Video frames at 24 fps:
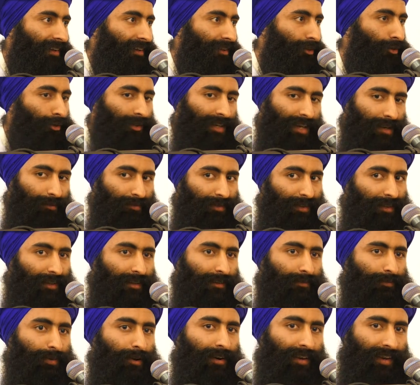You keep the
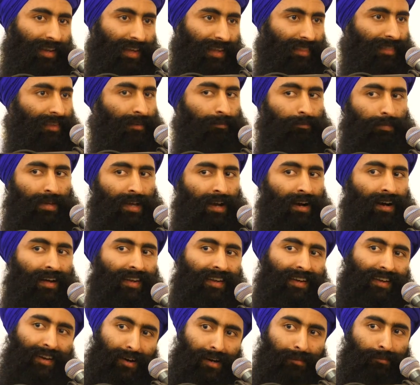Kirtan in the myan
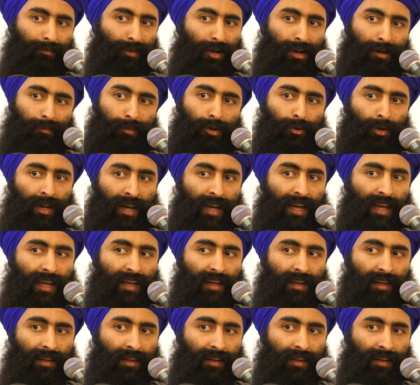and I'm okay.